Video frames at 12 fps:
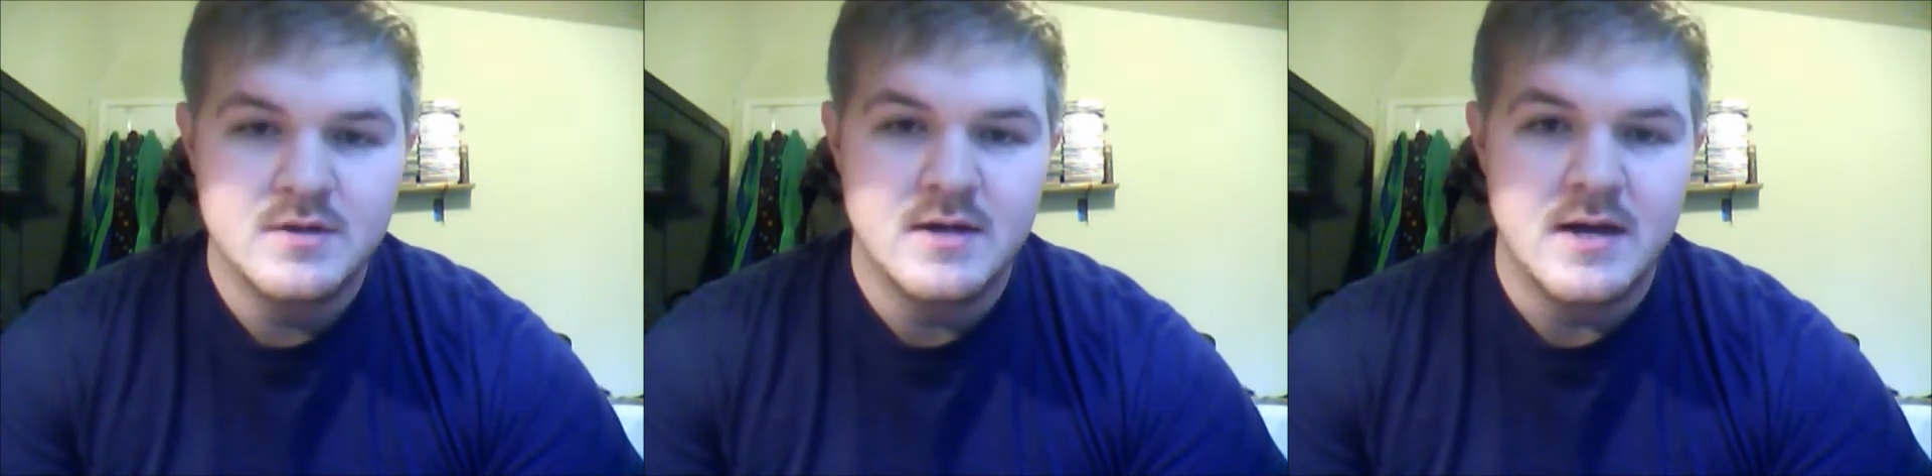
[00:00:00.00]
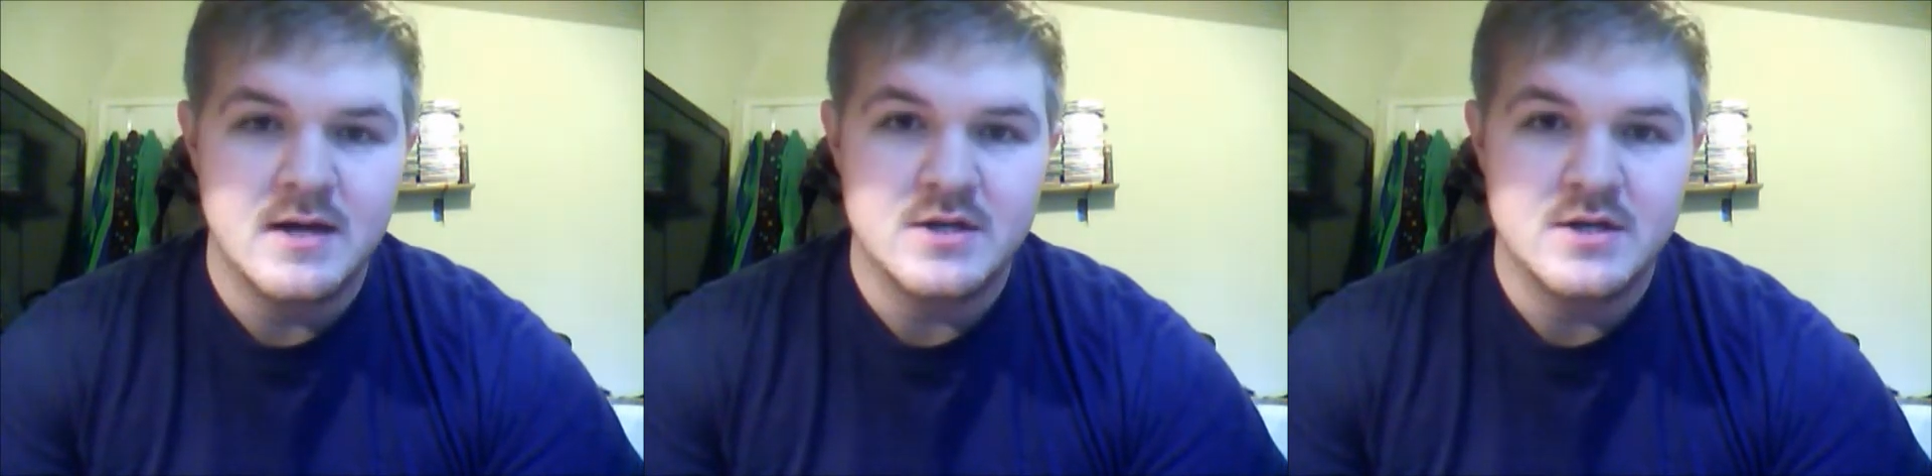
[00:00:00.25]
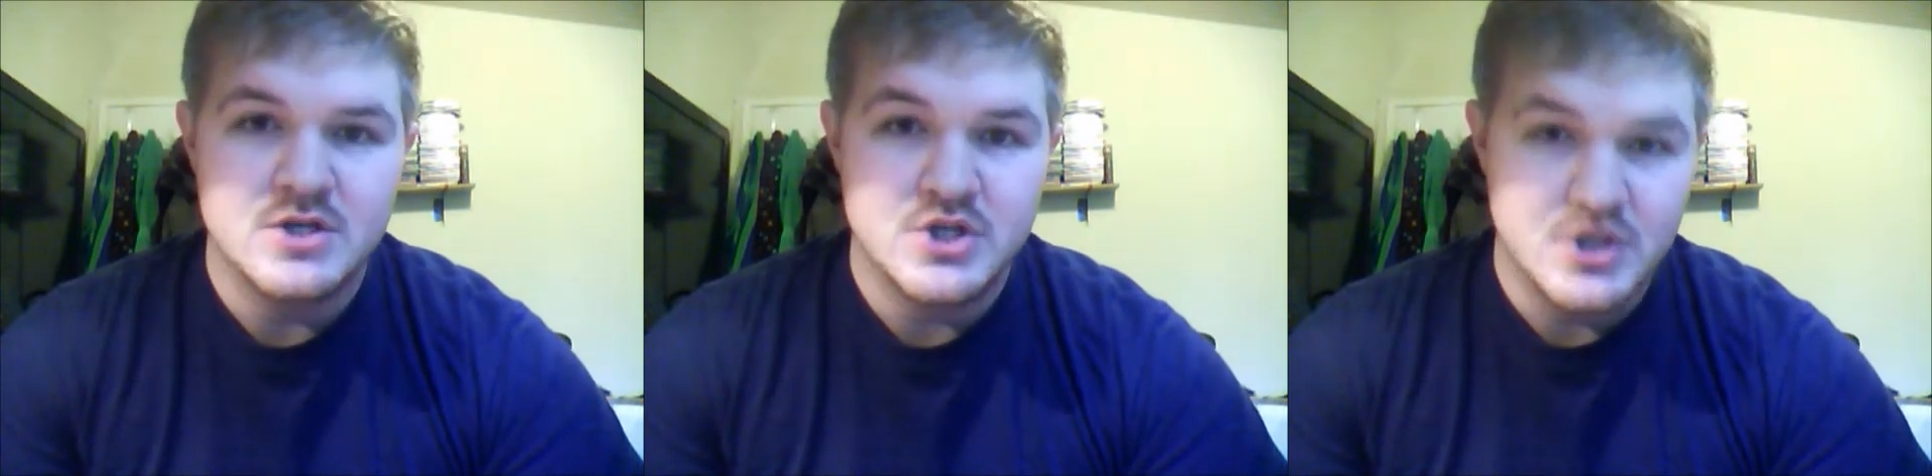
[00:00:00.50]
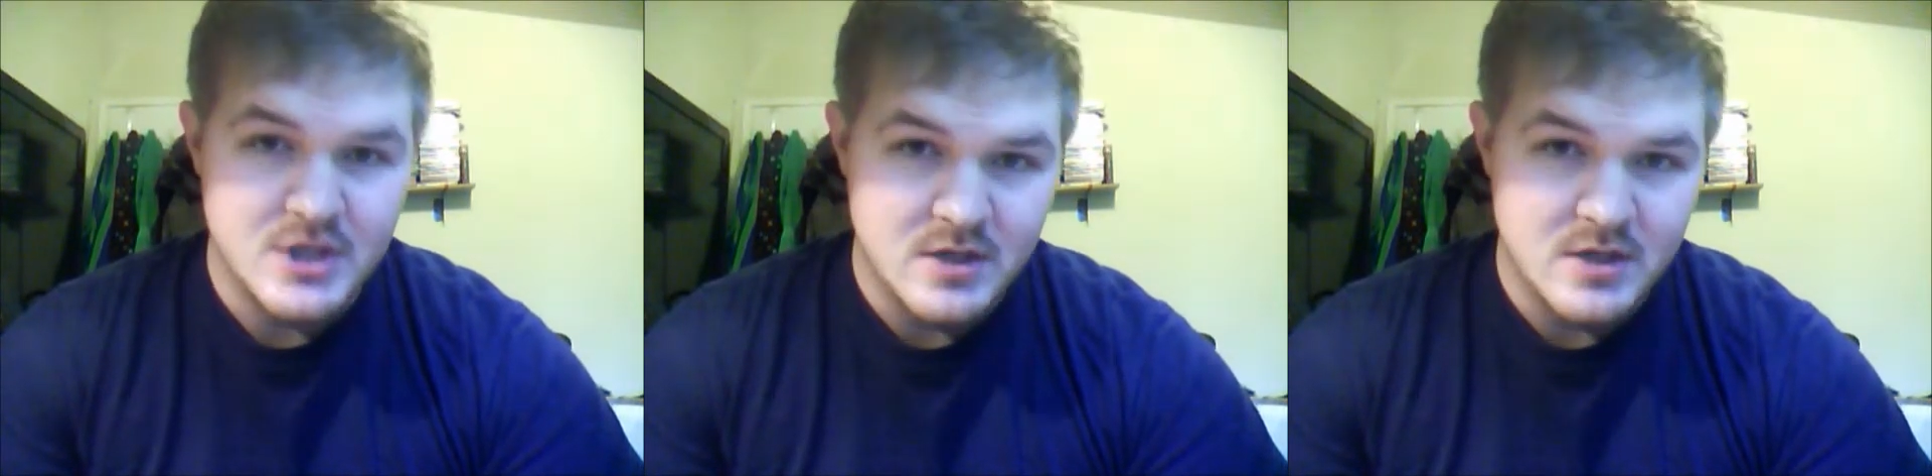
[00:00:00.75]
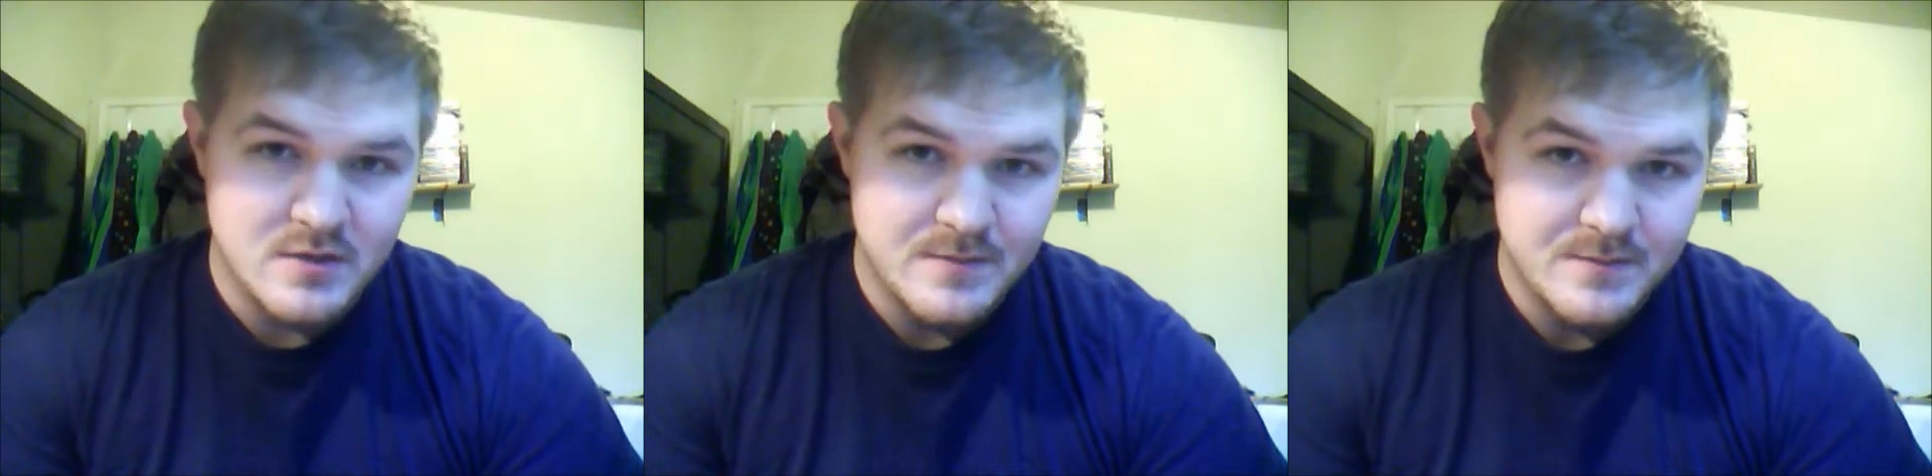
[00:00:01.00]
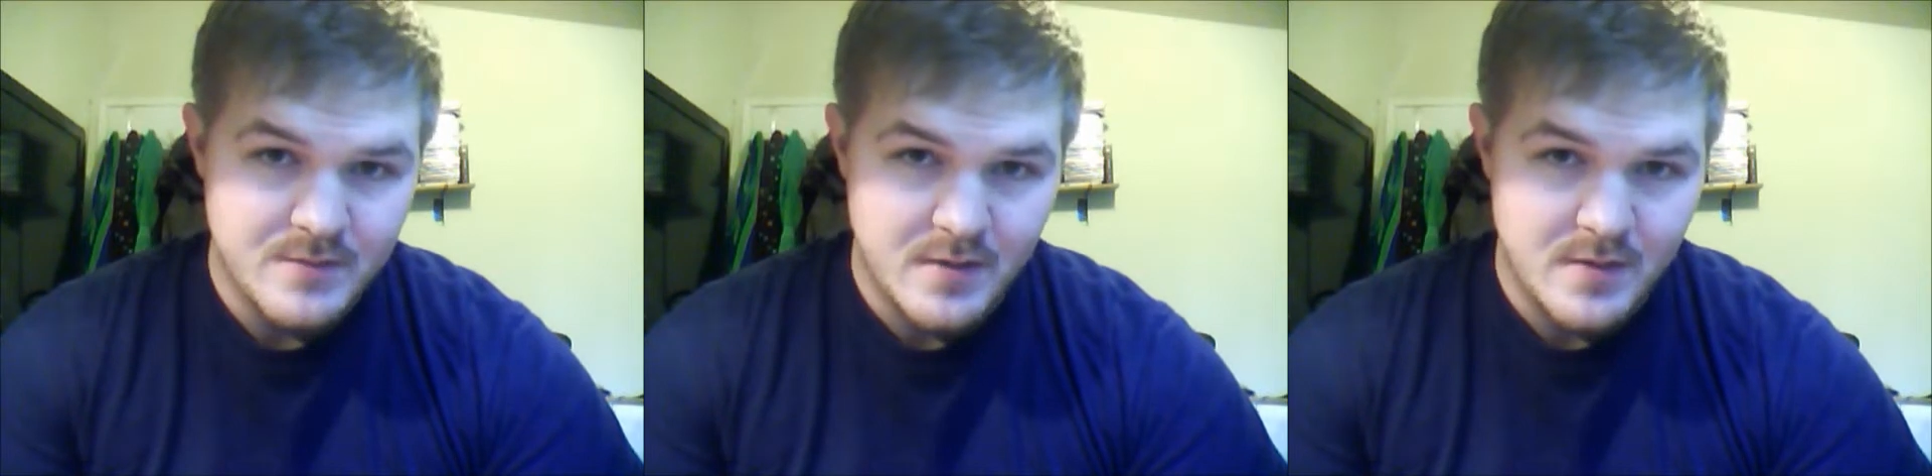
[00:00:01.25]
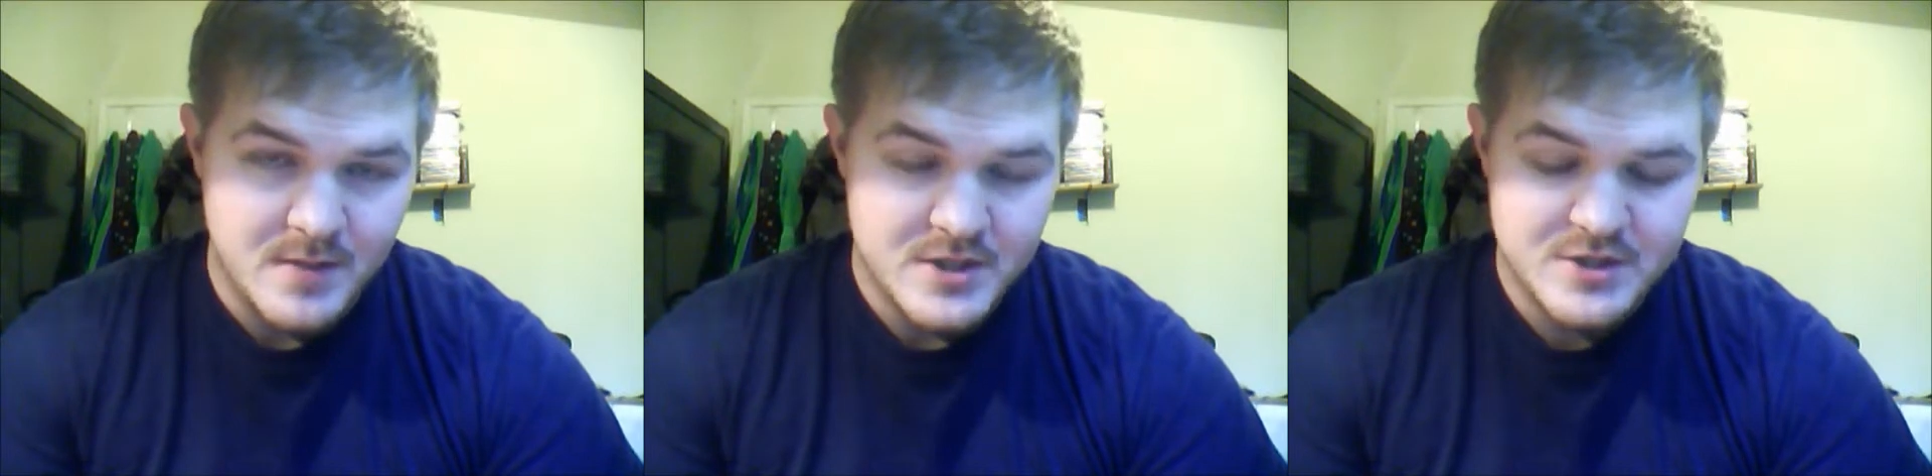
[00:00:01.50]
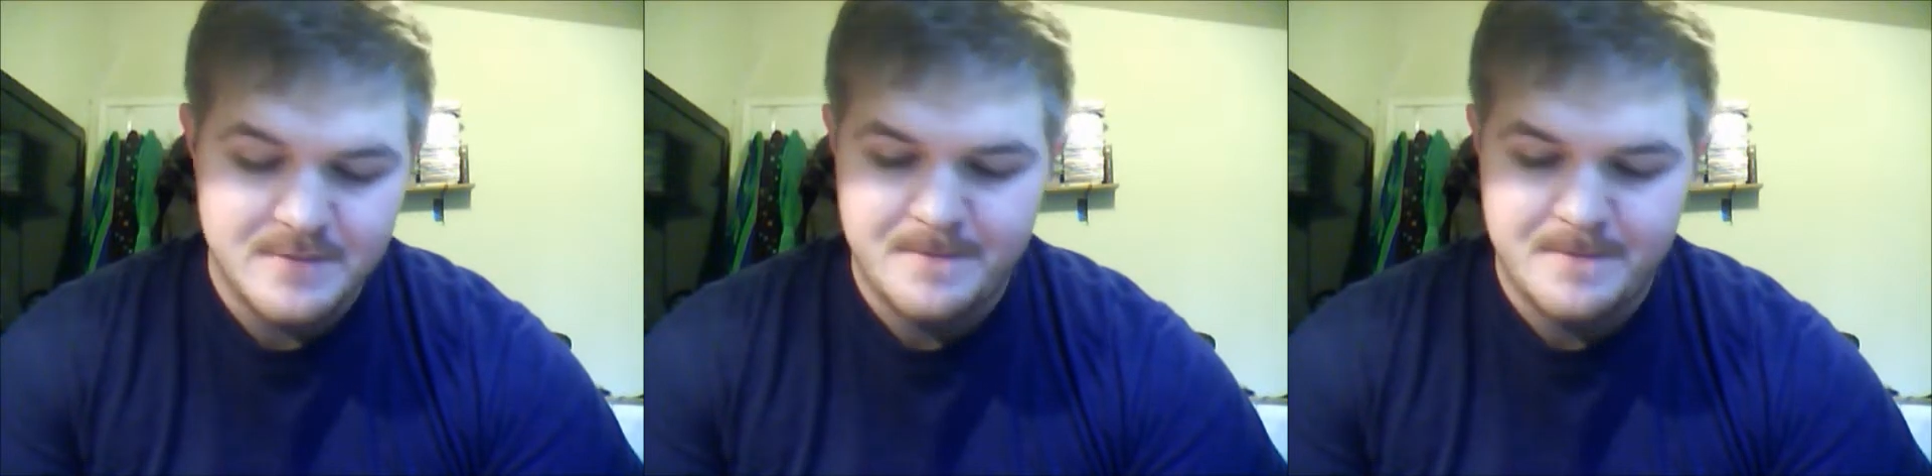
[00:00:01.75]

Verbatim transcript: and chenille, pretty much.